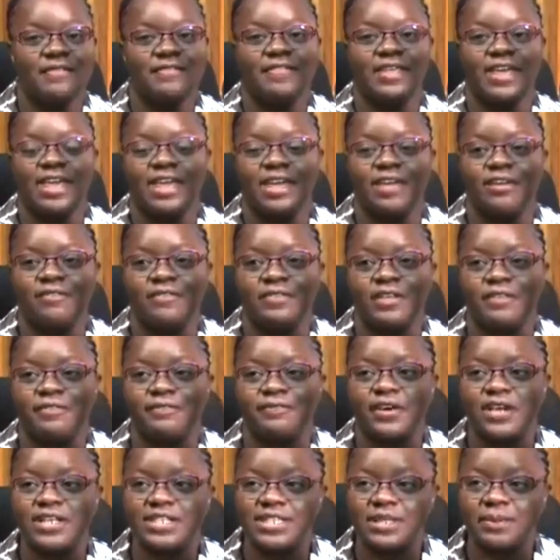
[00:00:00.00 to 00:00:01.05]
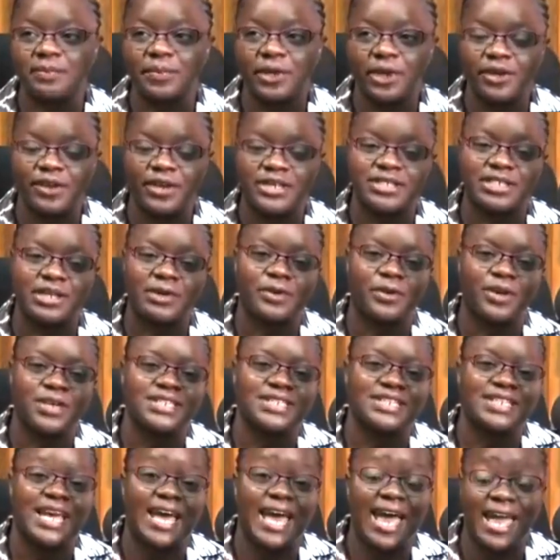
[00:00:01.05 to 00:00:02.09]
The foster parents
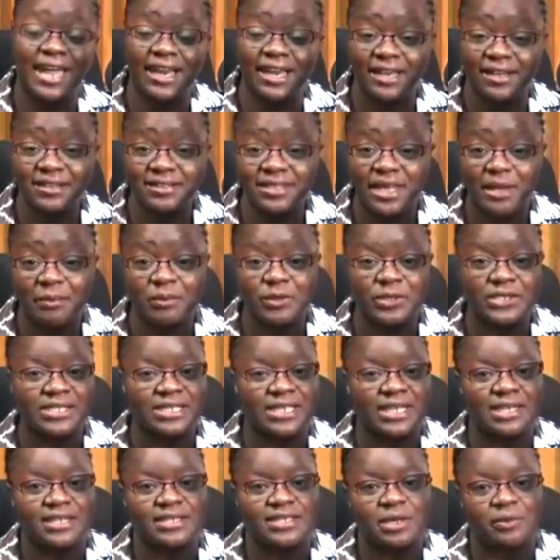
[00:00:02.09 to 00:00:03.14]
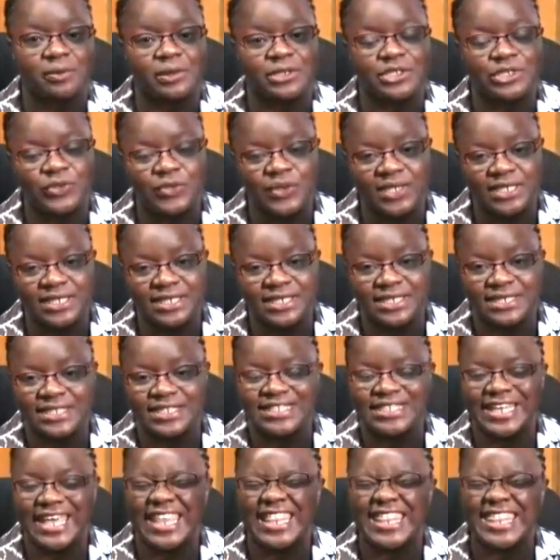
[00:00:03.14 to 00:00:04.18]
across the island, I must take this opportunity to
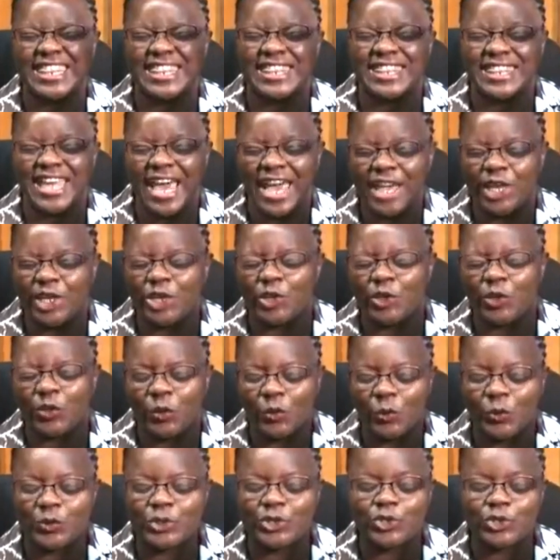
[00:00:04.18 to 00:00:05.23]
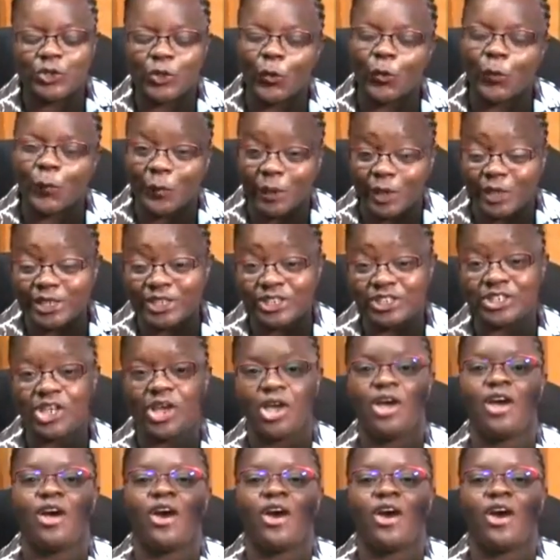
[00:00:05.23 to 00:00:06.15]
say thank you so much